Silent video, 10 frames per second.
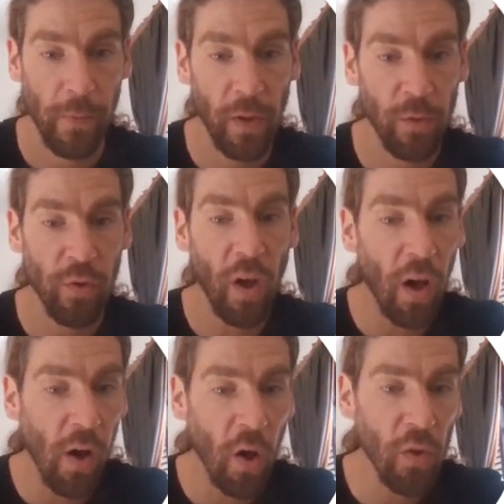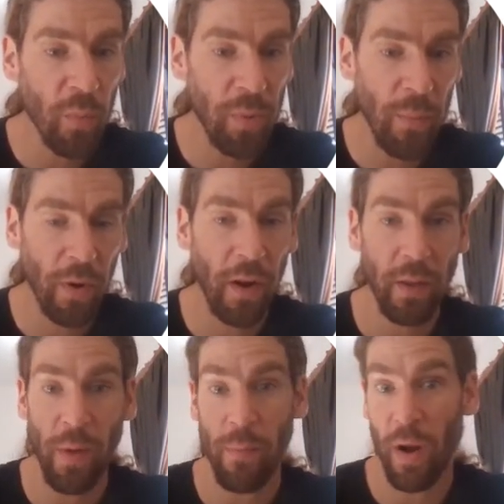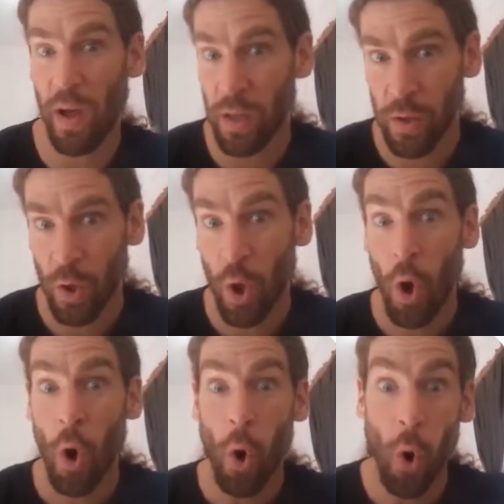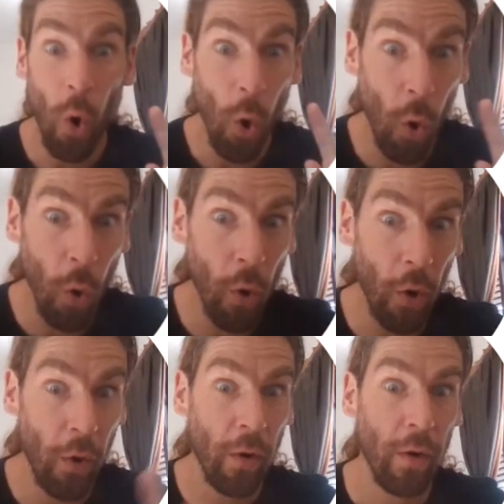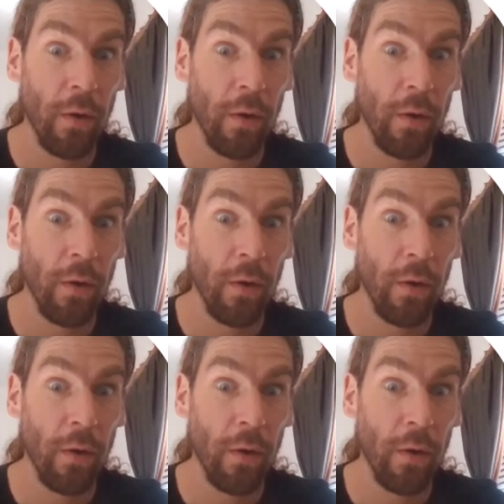Yes. All the people linked by blood or